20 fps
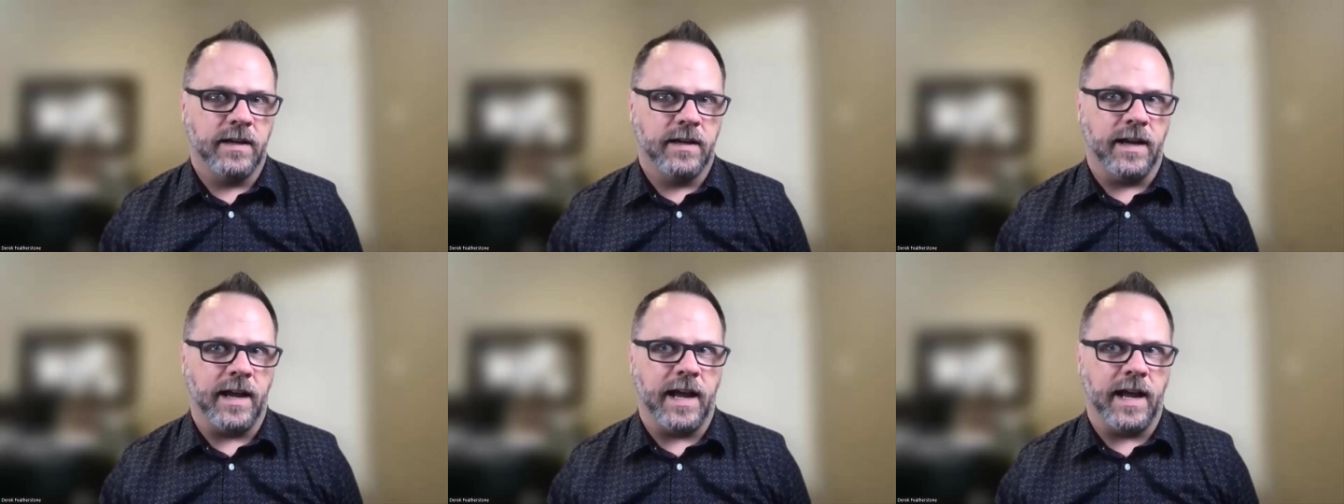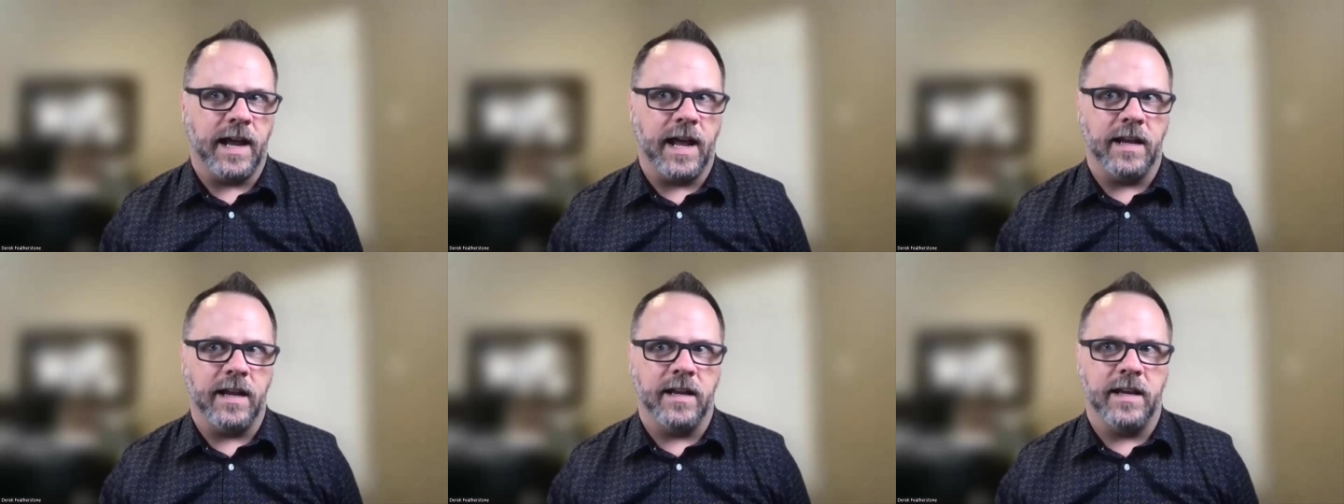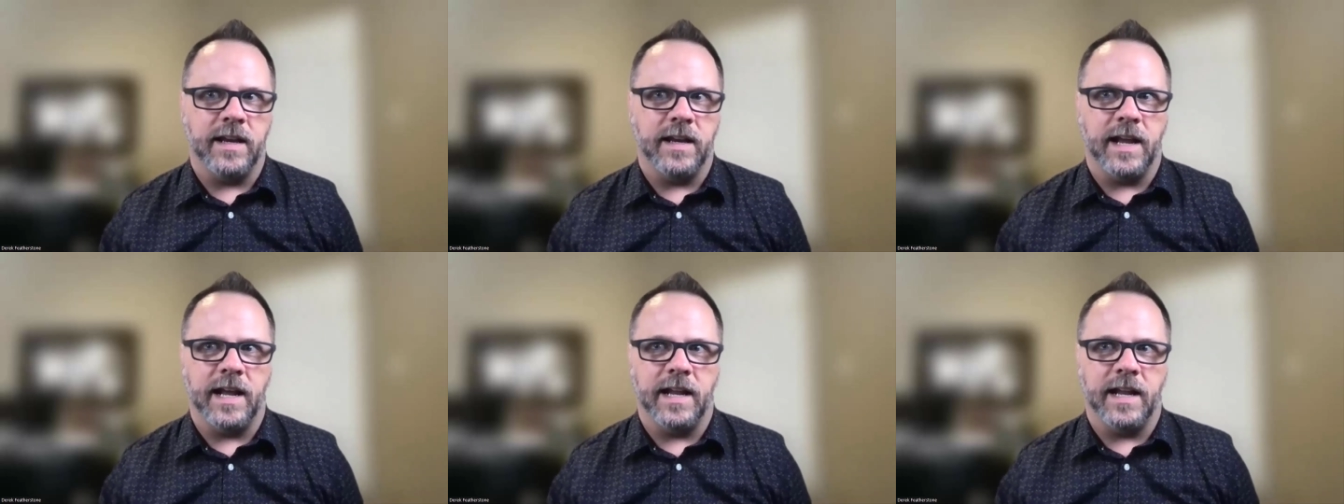
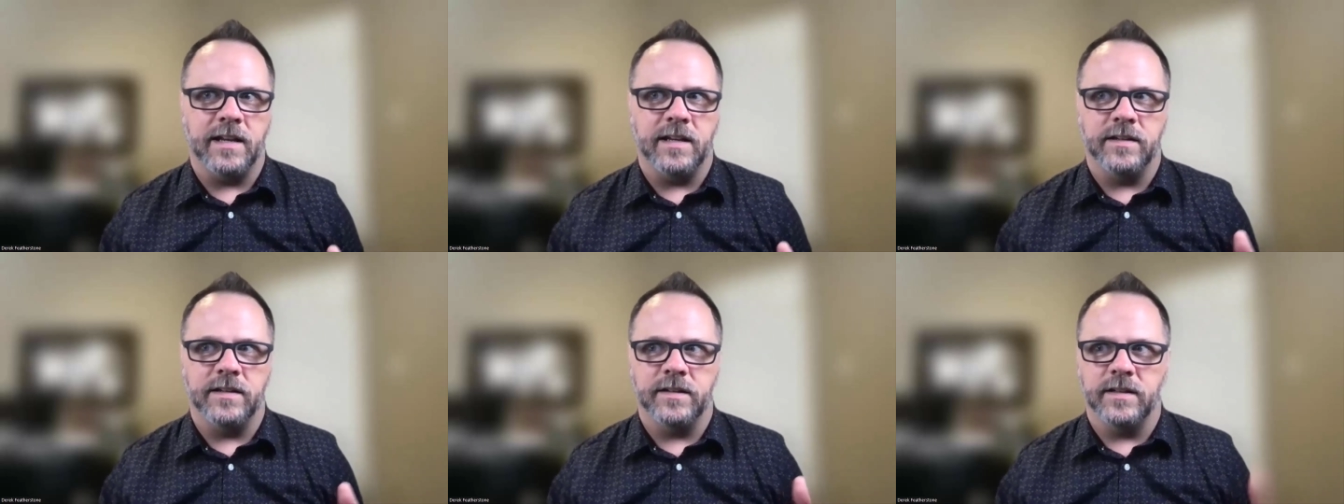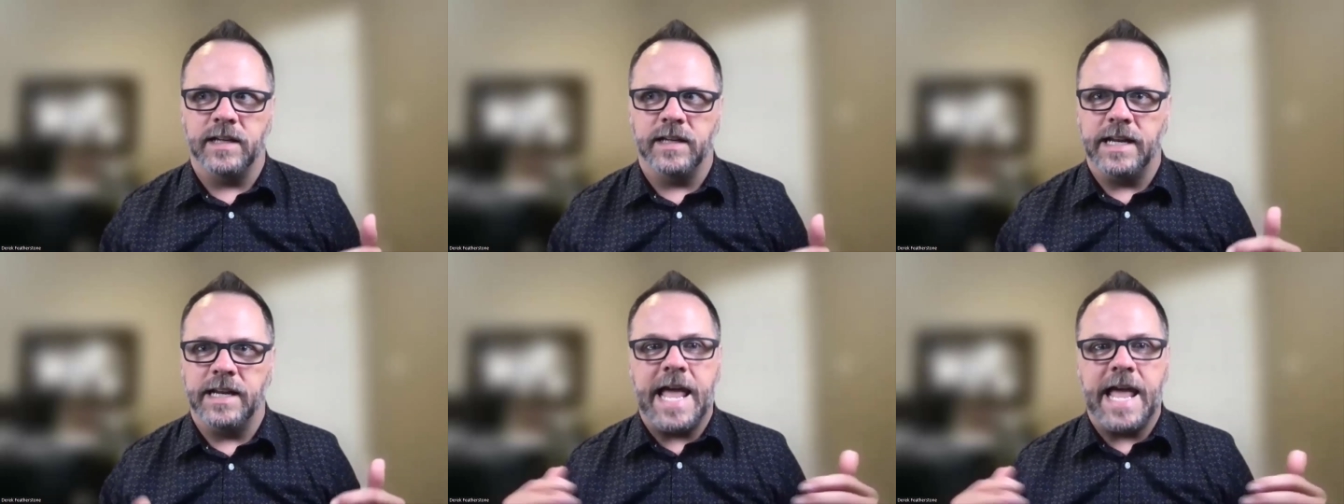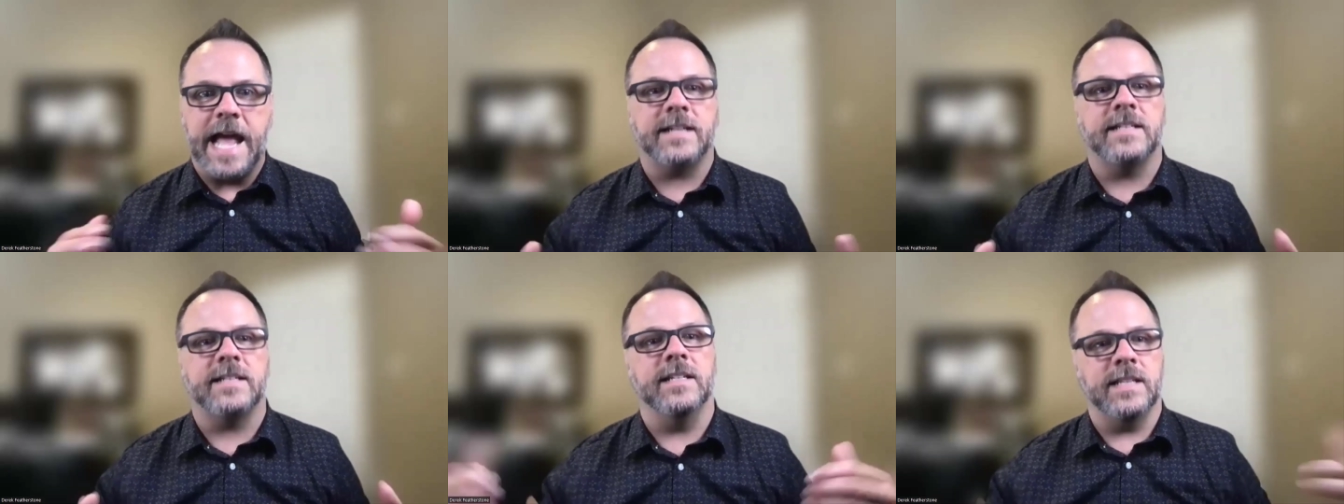and
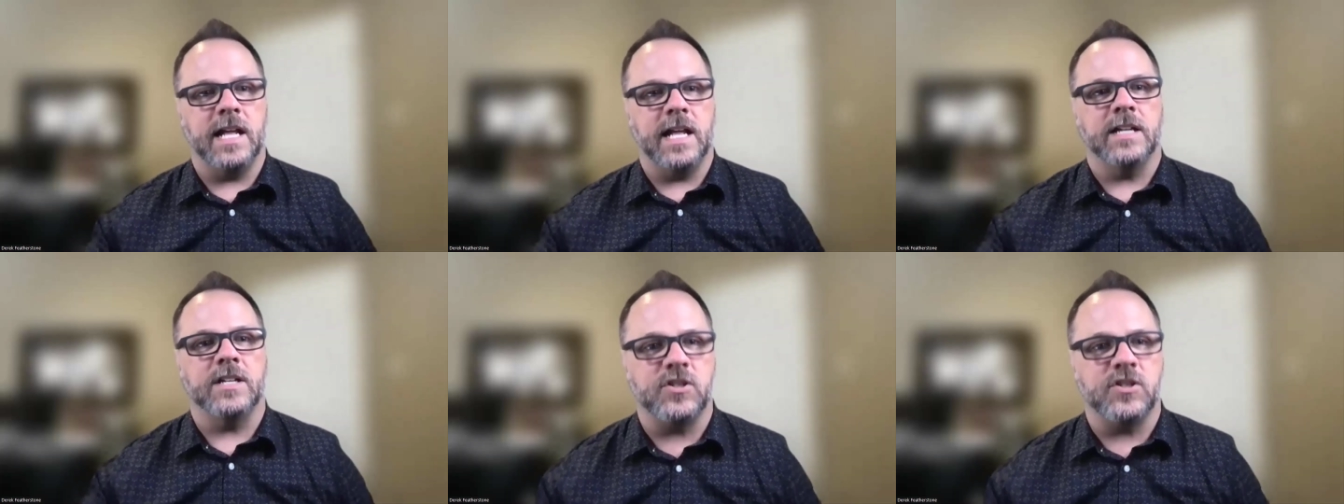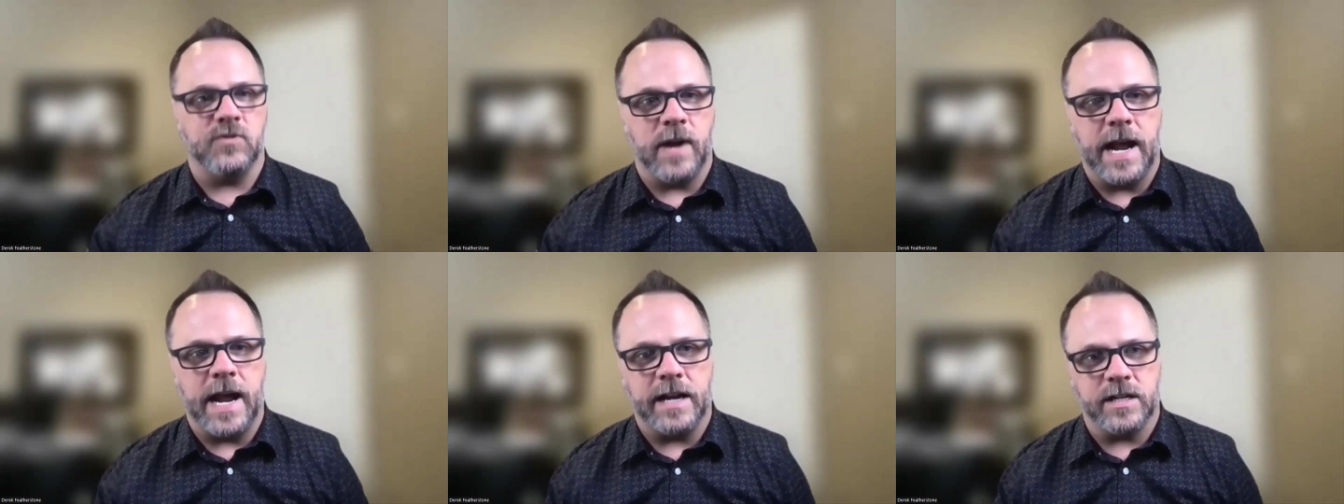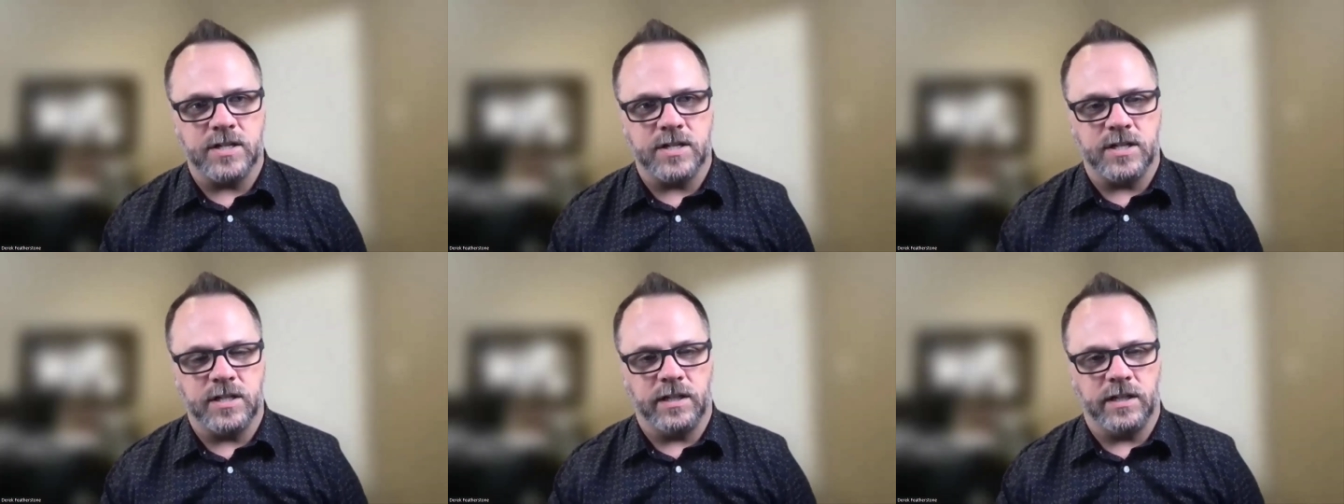enacting that
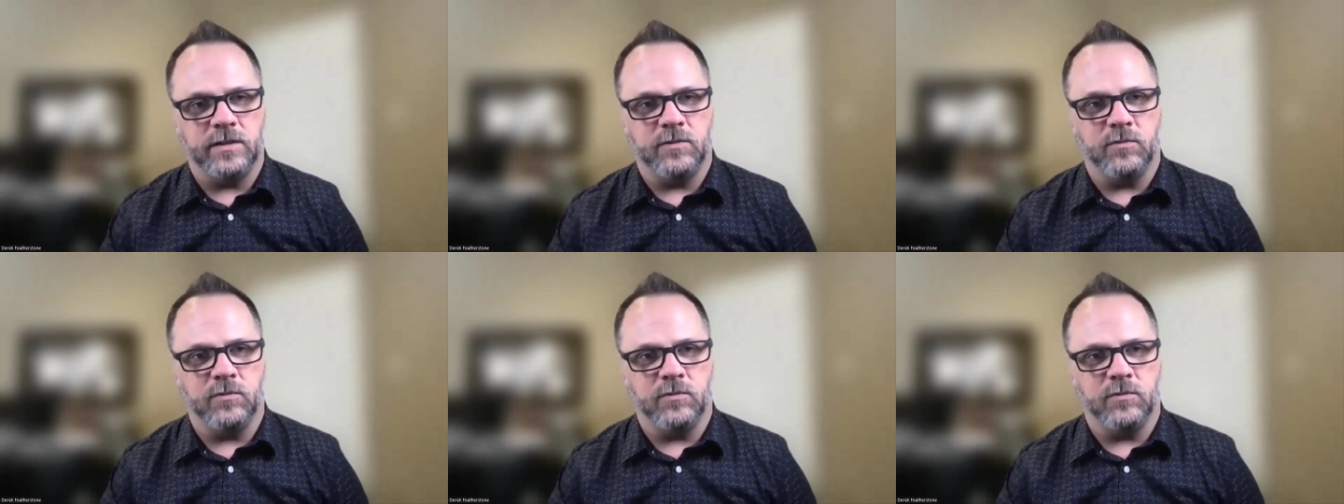strategy